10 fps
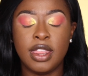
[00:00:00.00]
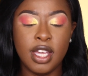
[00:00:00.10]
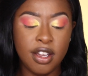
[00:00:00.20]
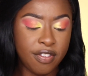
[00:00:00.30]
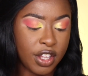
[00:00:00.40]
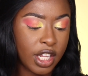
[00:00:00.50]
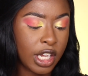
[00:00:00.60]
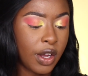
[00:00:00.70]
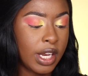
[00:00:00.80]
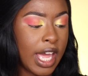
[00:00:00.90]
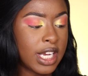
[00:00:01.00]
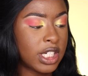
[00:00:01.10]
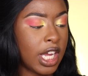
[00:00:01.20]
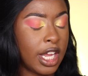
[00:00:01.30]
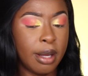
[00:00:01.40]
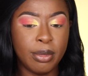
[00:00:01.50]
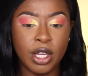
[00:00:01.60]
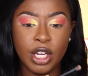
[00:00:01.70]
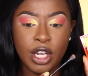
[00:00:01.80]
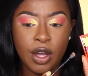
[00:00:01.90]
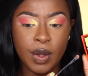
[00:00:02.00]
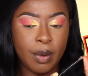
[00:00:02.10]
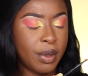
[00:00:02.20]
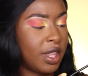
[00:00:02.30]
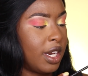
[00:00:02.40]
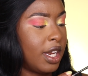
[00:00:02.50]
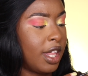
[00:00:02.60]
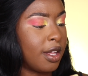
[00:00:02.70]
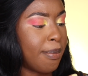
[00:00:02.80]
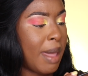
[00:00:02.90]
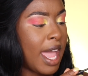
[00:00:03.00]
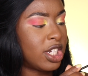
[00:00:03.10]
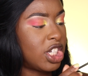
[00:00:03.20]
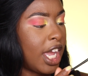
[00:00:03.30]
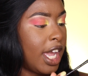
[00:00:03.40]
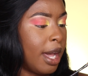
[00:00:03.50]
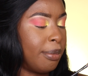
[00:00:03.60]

I think for the lower lash line, I'm going to go in with another matte shade.